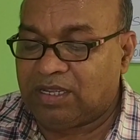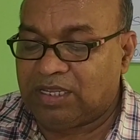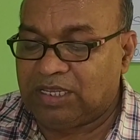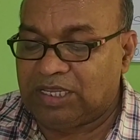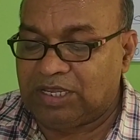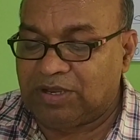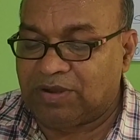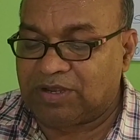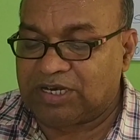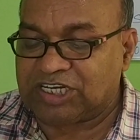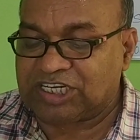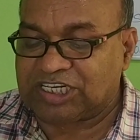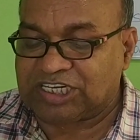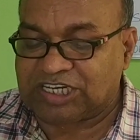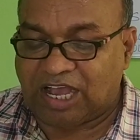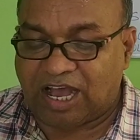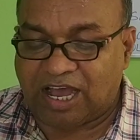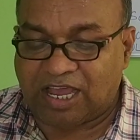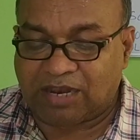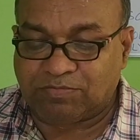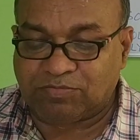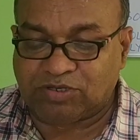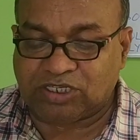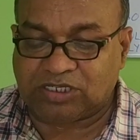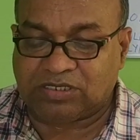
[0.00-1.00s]
your
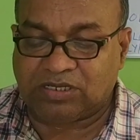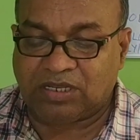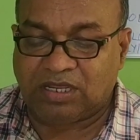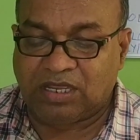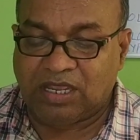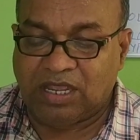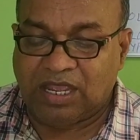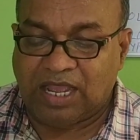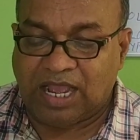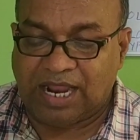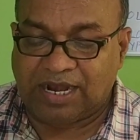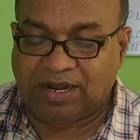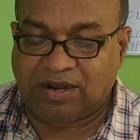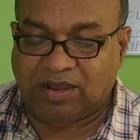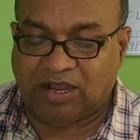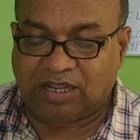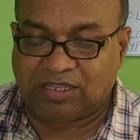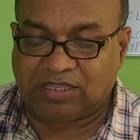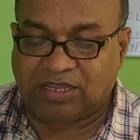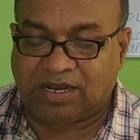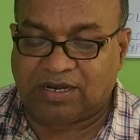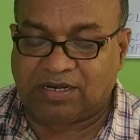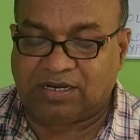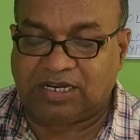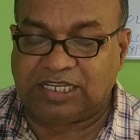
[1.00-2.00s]
storms and
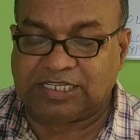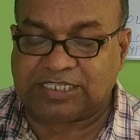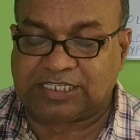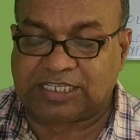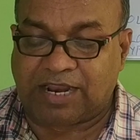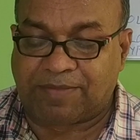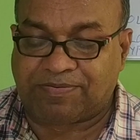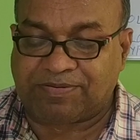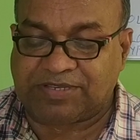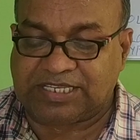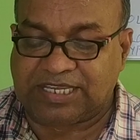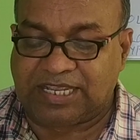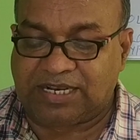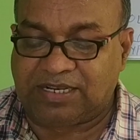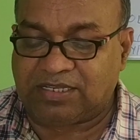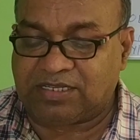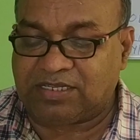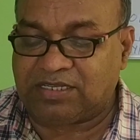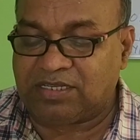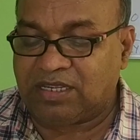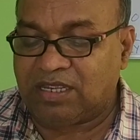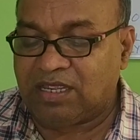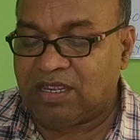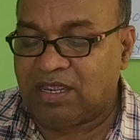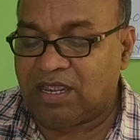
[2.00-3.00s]
other disruptions,